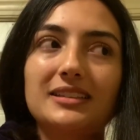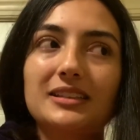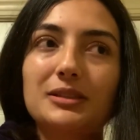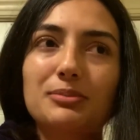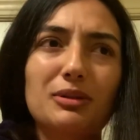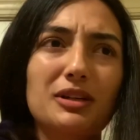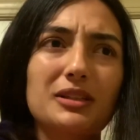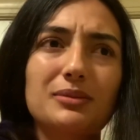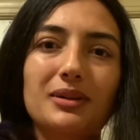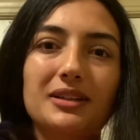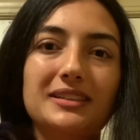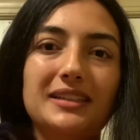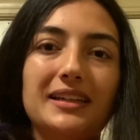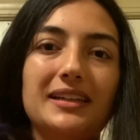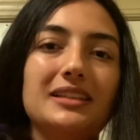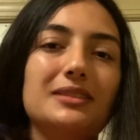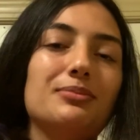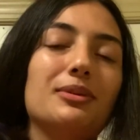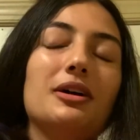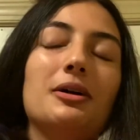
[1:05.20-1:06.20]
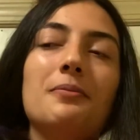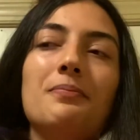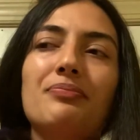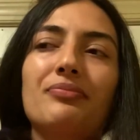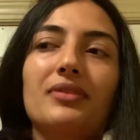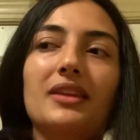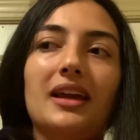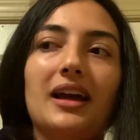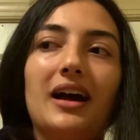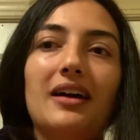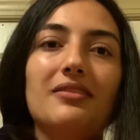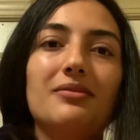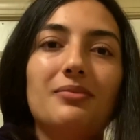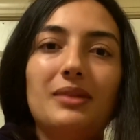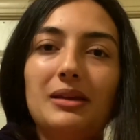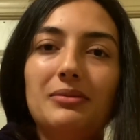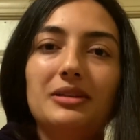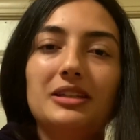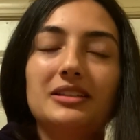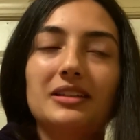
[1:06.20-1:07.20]
is pretty spontaneous, but I've
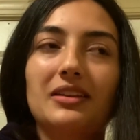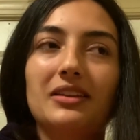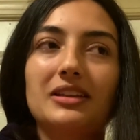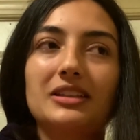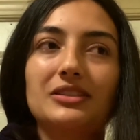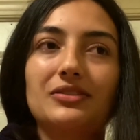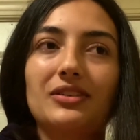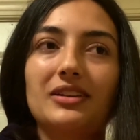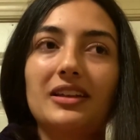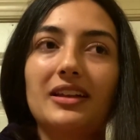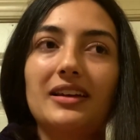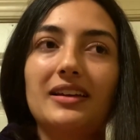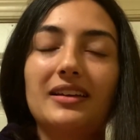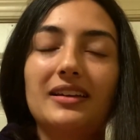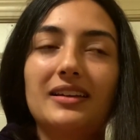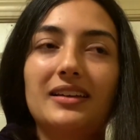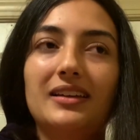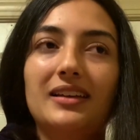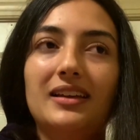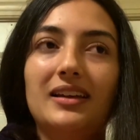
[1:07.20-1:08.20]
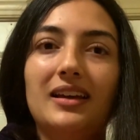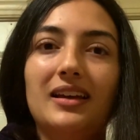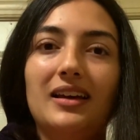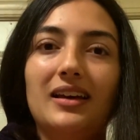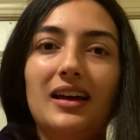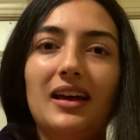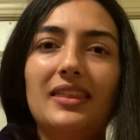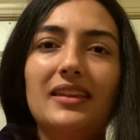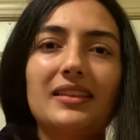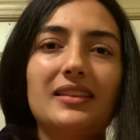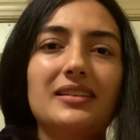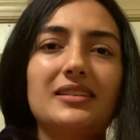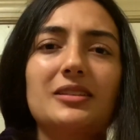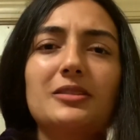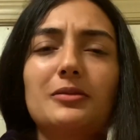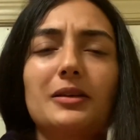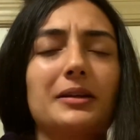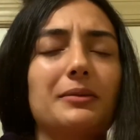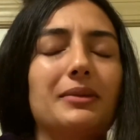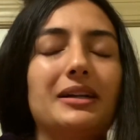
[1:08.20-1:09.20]
maybe done this for like, I think this is
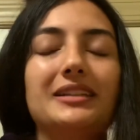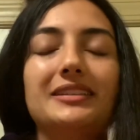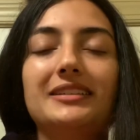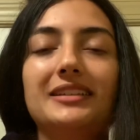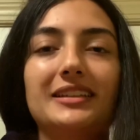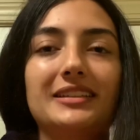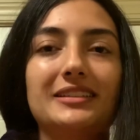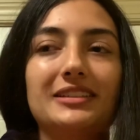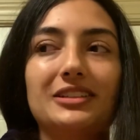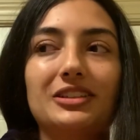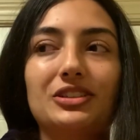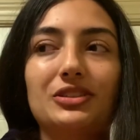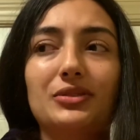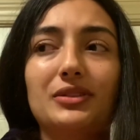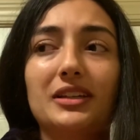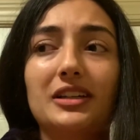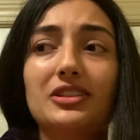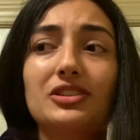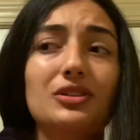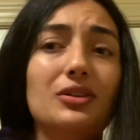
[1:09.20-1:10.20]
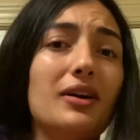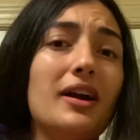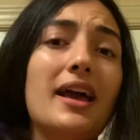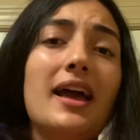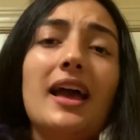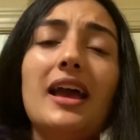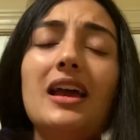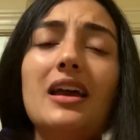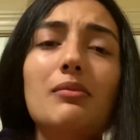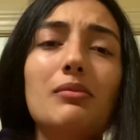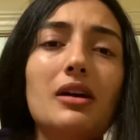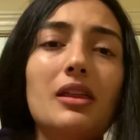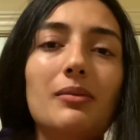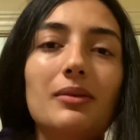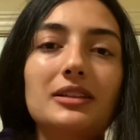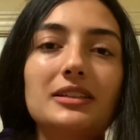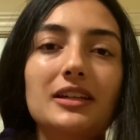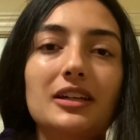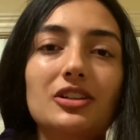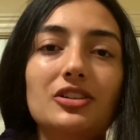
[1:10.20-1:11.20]
like my 6th year doing it. So am I the
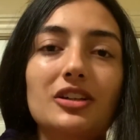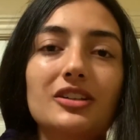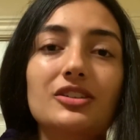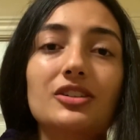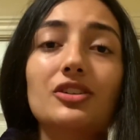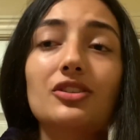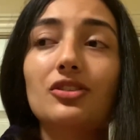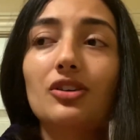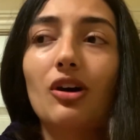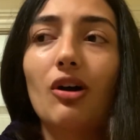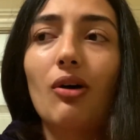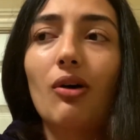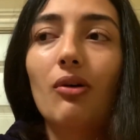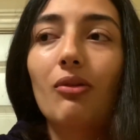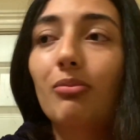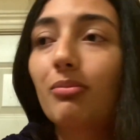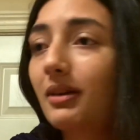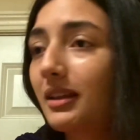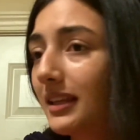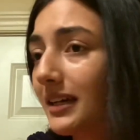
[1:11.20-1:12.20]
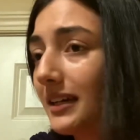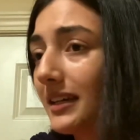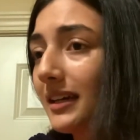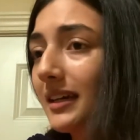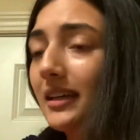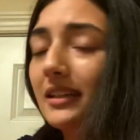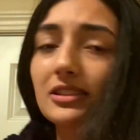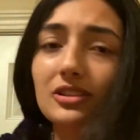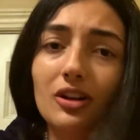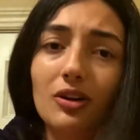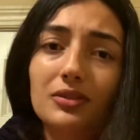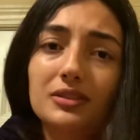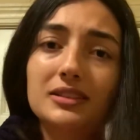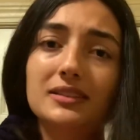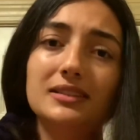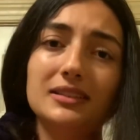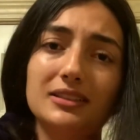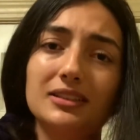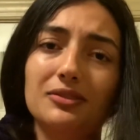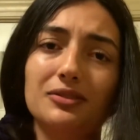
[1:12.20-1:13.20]
best hairdresser? No, but like, is it always a
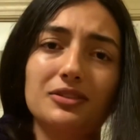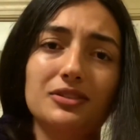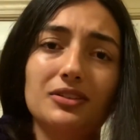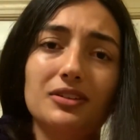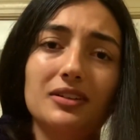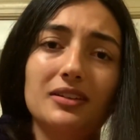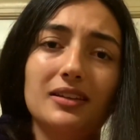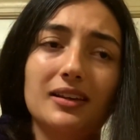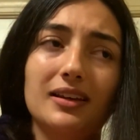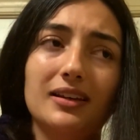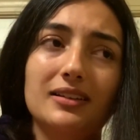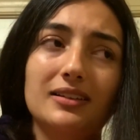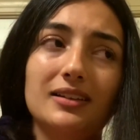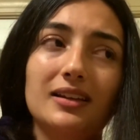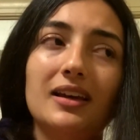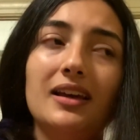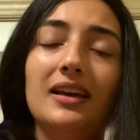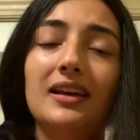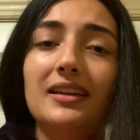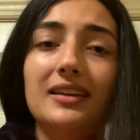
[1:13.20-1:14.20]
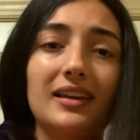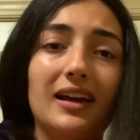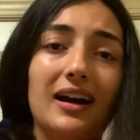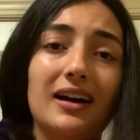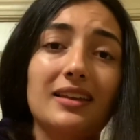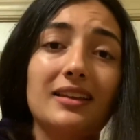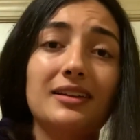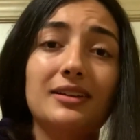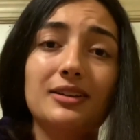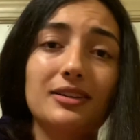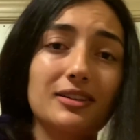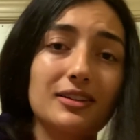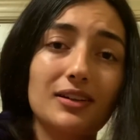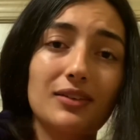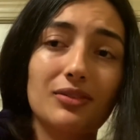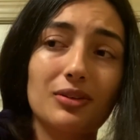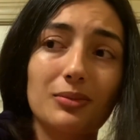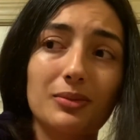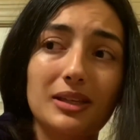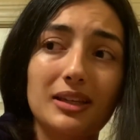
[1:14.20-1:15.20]
decent result in the end? Yeah, like good enough
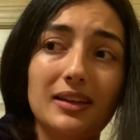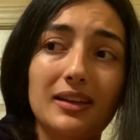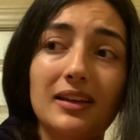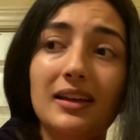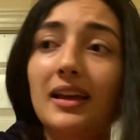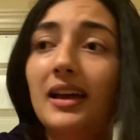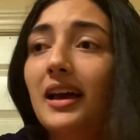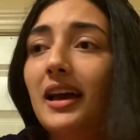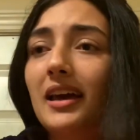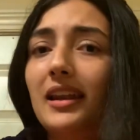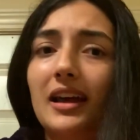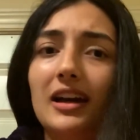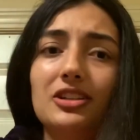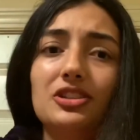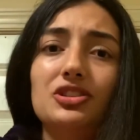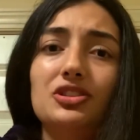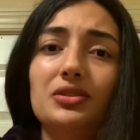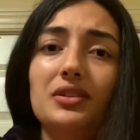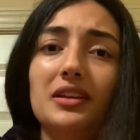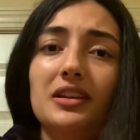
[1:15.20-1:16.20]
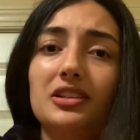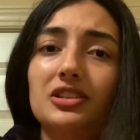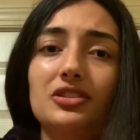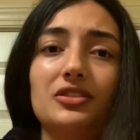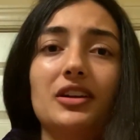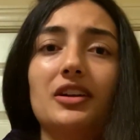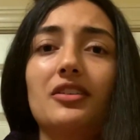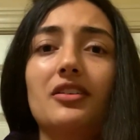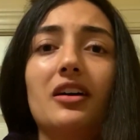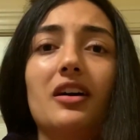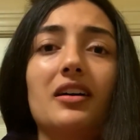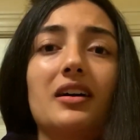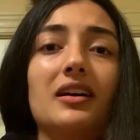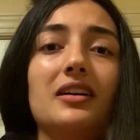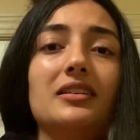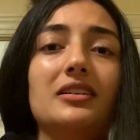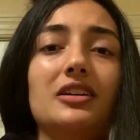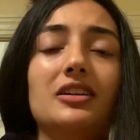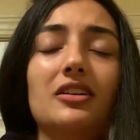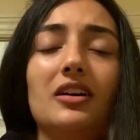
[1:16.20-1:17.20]
for me. And I just do like a straight
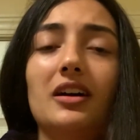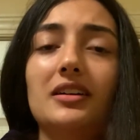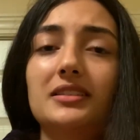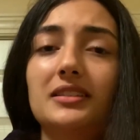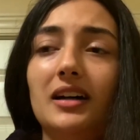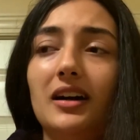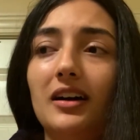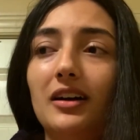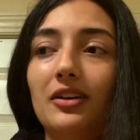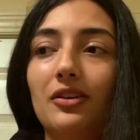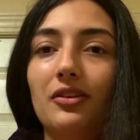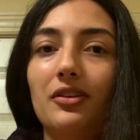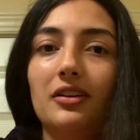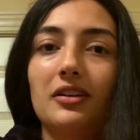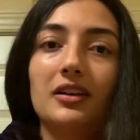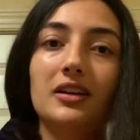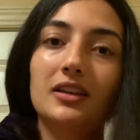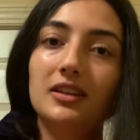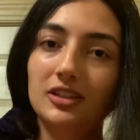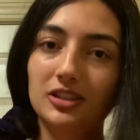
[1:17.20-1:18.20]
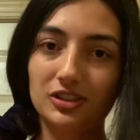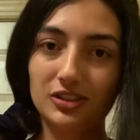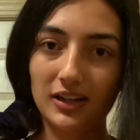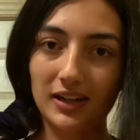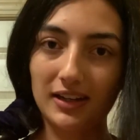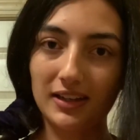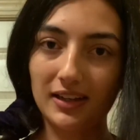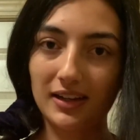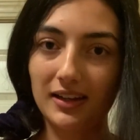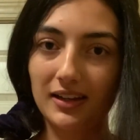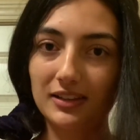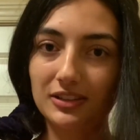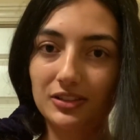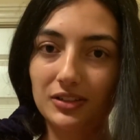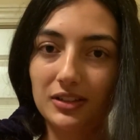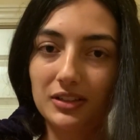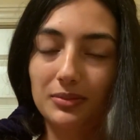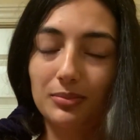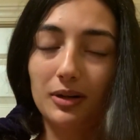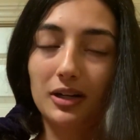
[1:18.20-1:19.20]
cross cut or try to get it as
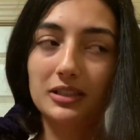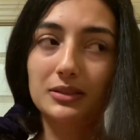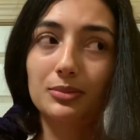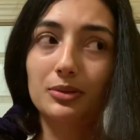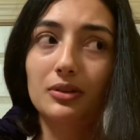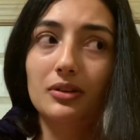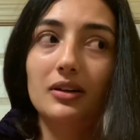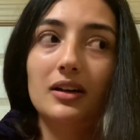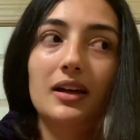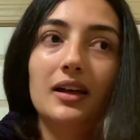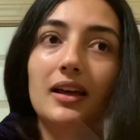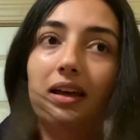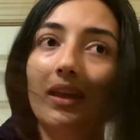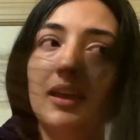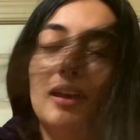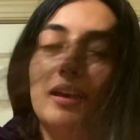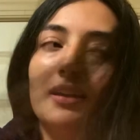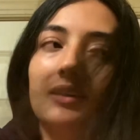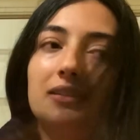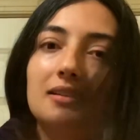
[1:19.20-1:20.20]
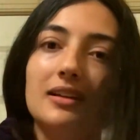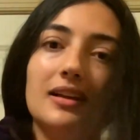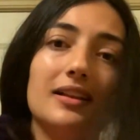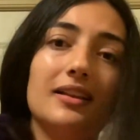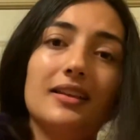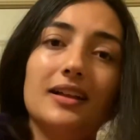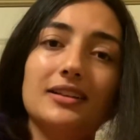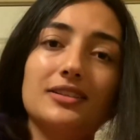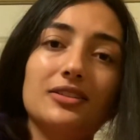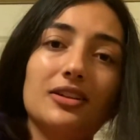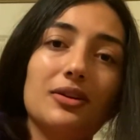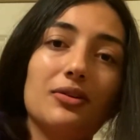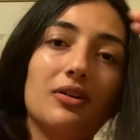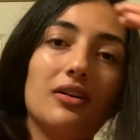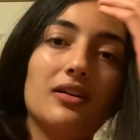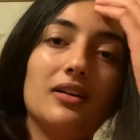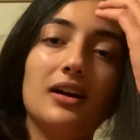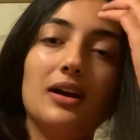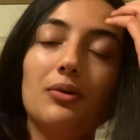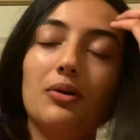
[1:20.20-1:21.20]
straight as possible. And that's all I
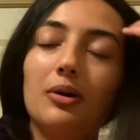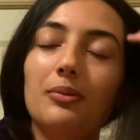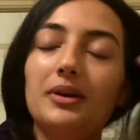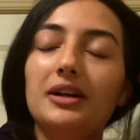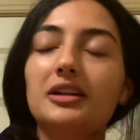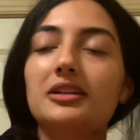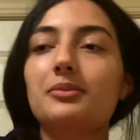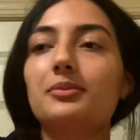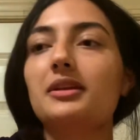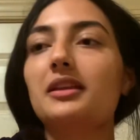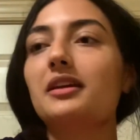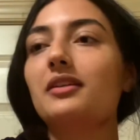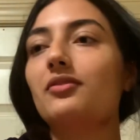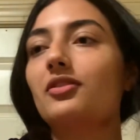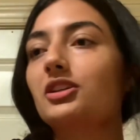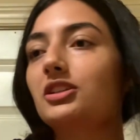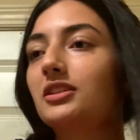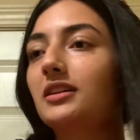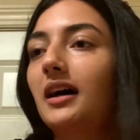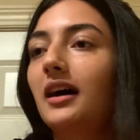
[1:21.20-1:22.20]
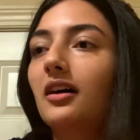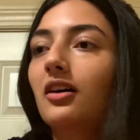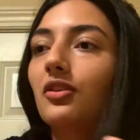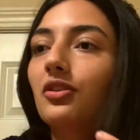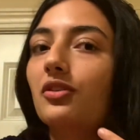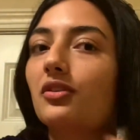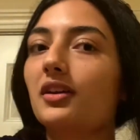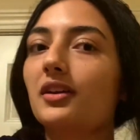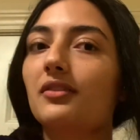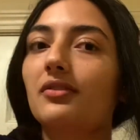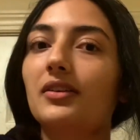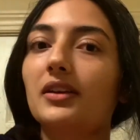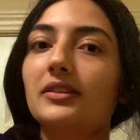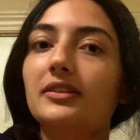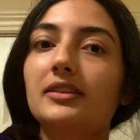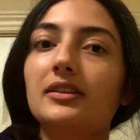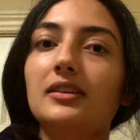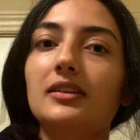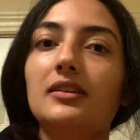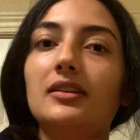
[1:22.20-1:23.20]
want. I want my hair to be like versatile, no like
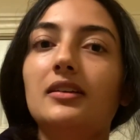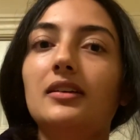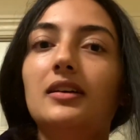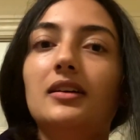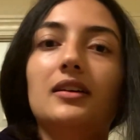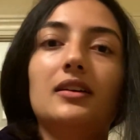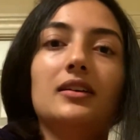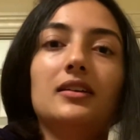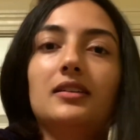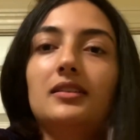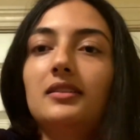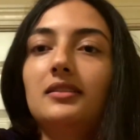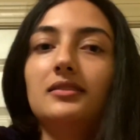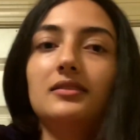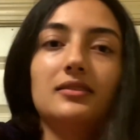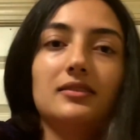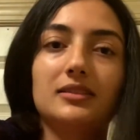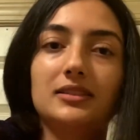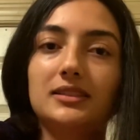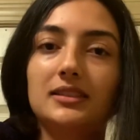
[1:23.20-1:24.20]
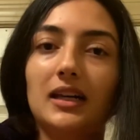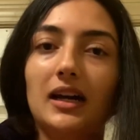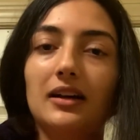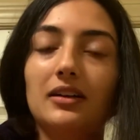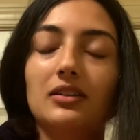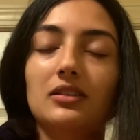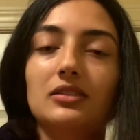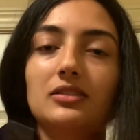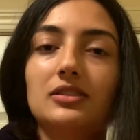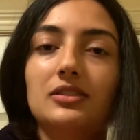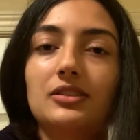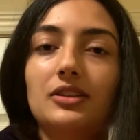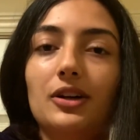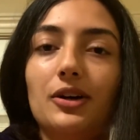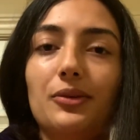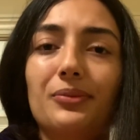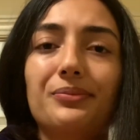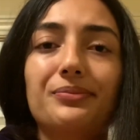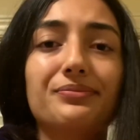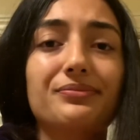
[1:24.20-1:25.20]
fancy styles.
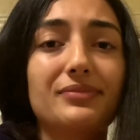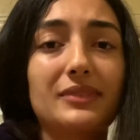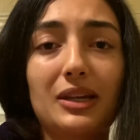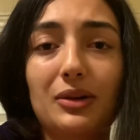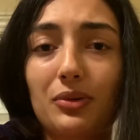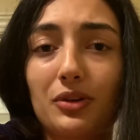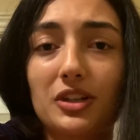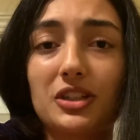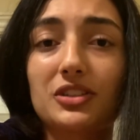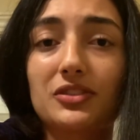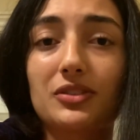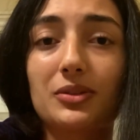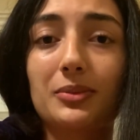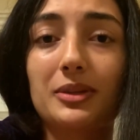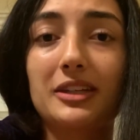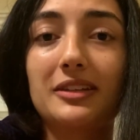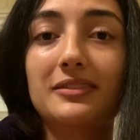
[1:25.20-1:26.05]
So it works for me.